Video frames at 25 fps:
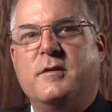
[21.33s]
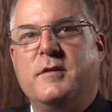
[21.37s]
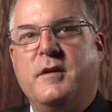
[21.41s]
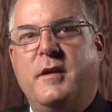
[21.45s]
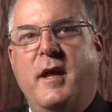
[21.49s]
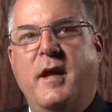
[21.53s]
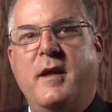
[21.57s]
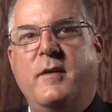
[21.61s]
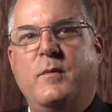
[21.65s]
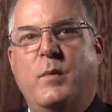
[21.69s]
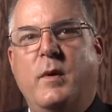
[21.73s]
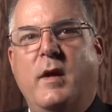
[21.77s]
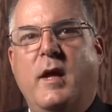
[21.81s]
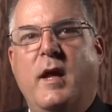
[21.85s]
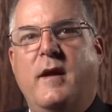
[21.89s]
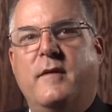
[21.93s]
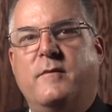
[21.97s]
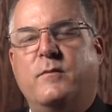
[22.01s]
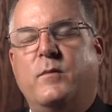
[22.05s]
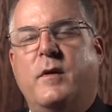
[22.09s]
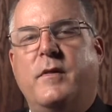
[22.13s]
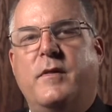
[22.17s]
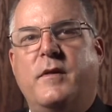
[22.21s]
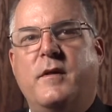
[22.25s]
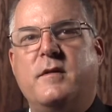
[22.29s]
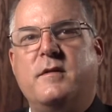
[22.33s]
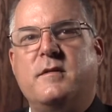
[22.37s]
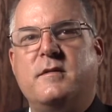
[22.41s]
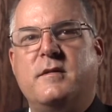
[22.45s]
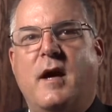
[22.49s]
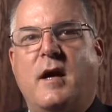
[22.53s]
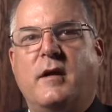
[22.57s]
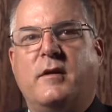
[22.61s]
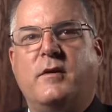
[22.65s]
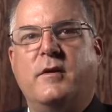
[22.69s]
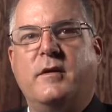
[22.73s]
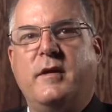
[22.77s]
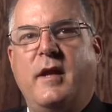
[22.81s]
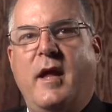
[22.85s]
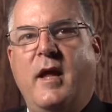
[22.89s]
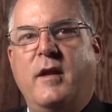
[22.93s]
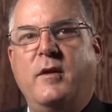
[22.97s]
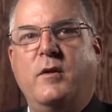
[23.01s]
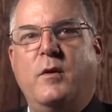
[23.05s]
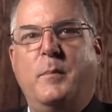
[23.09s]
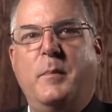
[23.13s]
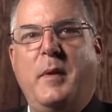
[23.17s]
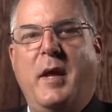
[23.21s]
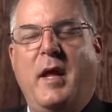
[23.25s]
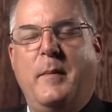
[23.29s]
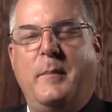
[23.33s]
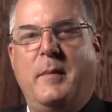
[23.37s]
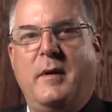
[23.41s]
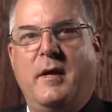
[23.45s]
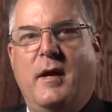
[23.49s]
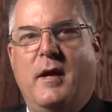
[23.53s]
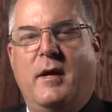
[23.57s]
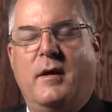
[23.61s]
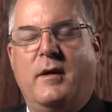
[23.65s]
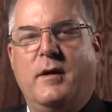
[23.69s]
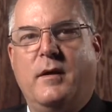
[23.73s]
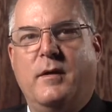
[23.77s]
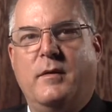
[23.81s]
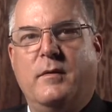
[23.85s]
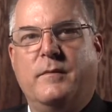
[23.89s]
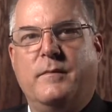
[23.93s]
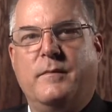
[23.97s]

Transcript: Today we have with us Dr. Daniel Pambianco.